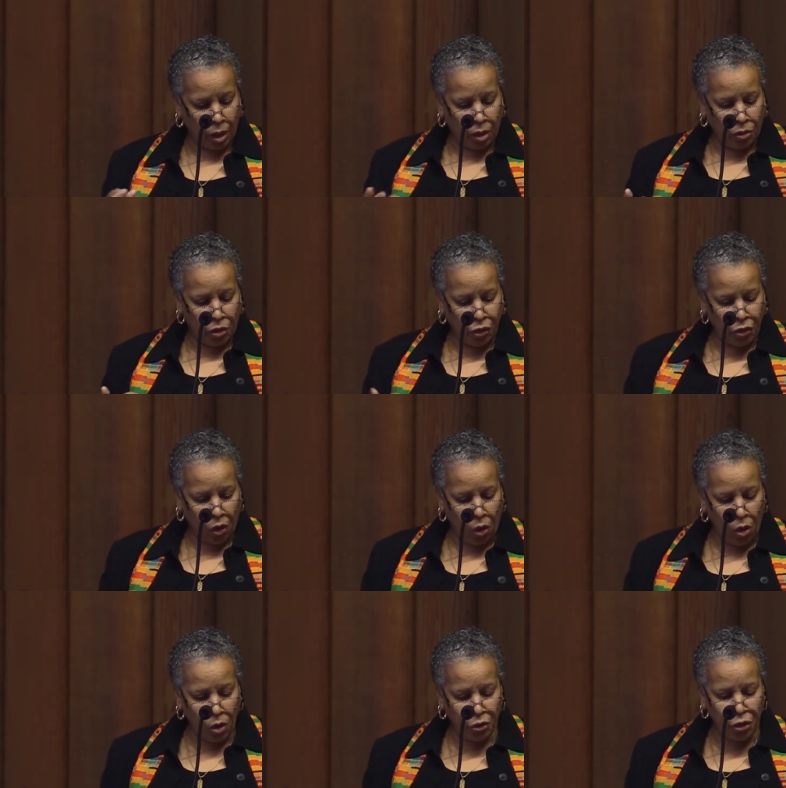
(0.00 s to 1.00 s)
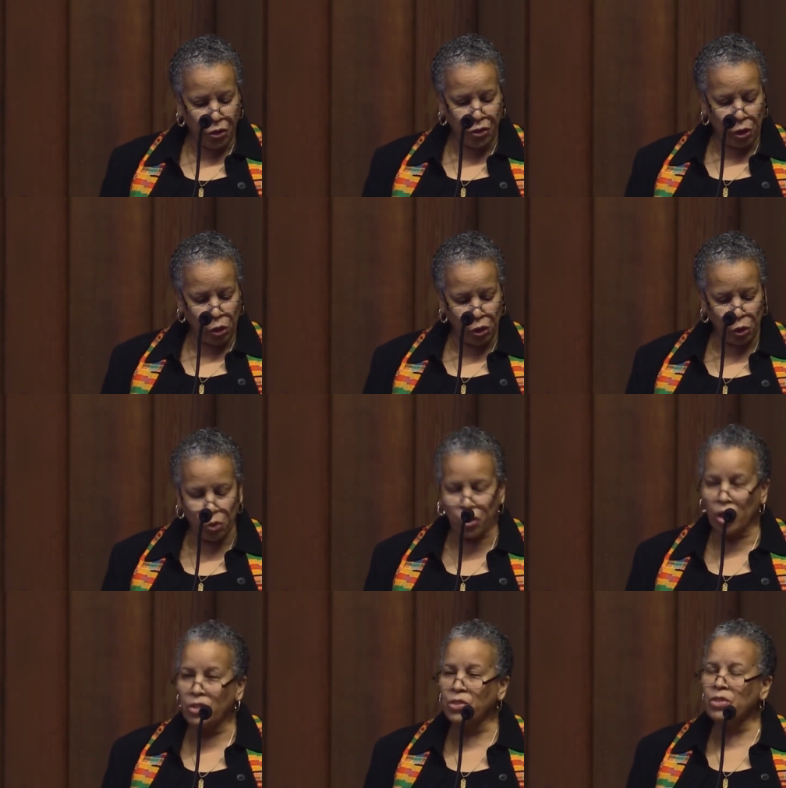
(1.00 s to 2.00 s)
This call to social
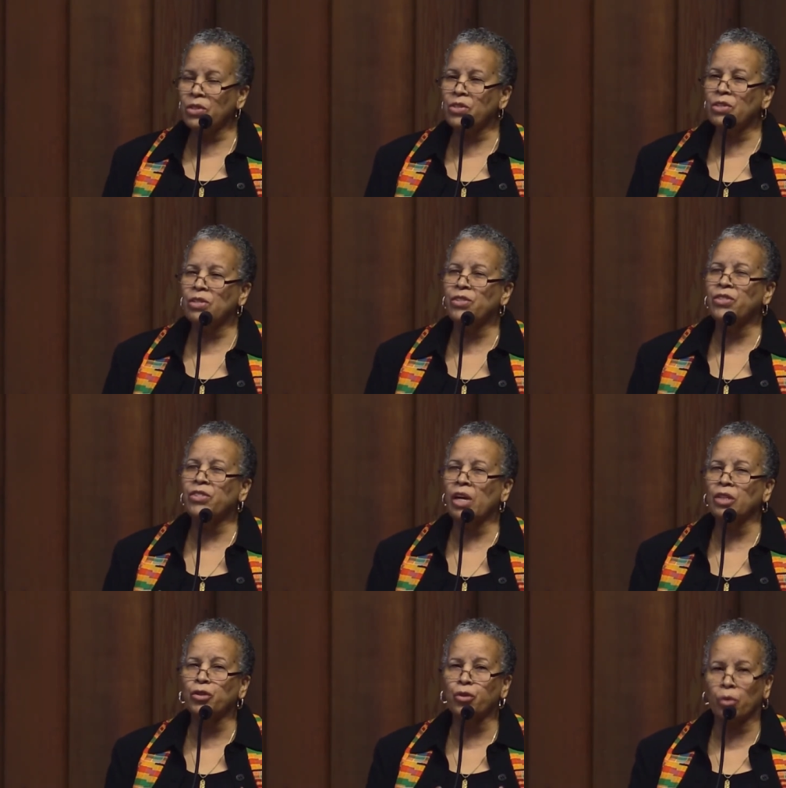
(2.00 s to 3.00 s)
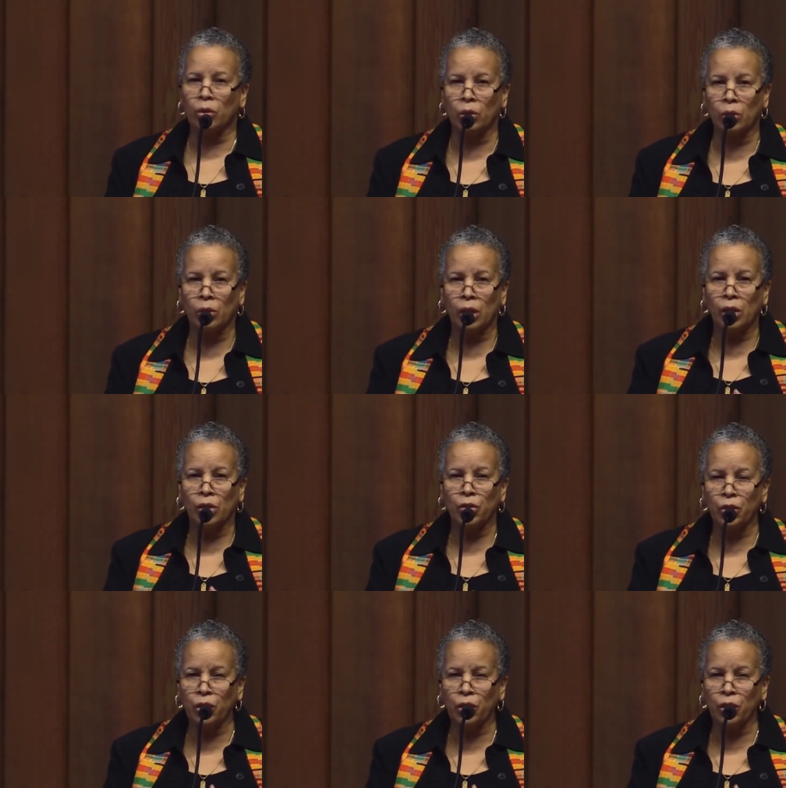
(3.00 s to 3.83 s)
justice is central to